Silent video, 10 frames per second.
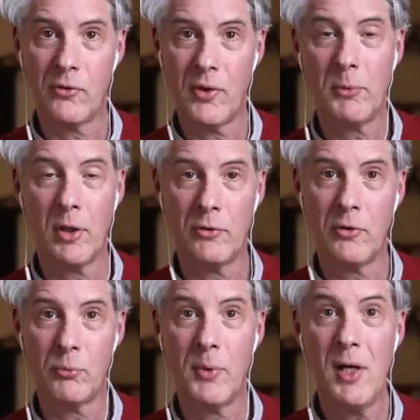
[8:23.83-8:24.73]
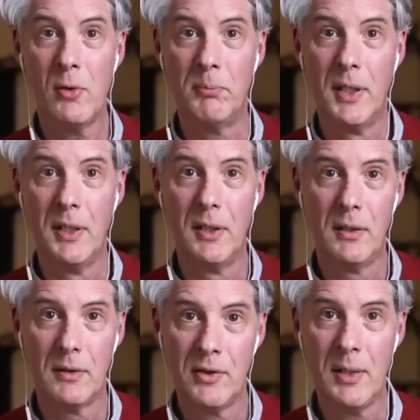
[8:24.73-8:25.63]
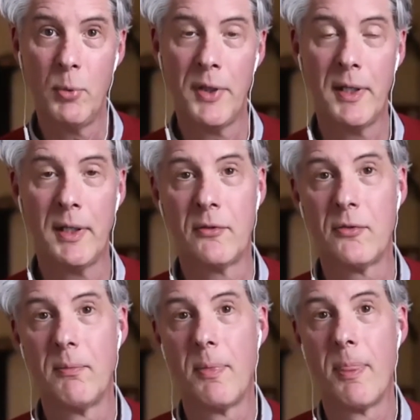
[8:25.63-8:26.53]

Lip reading: subconscious realm deep within us.